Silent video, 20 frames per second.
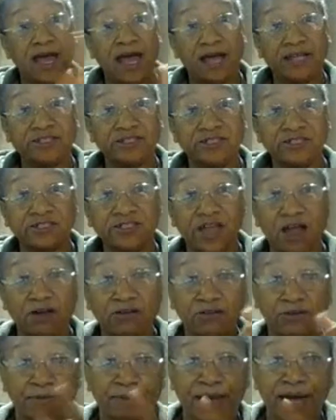I just
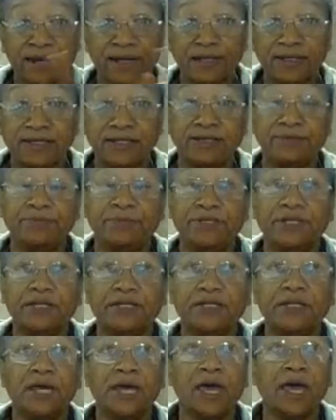talked about a little
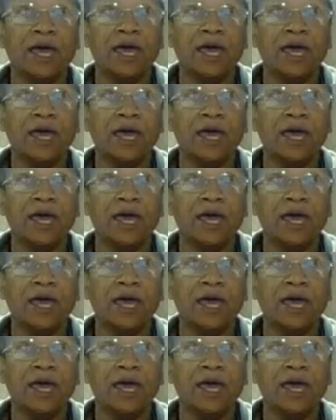bit.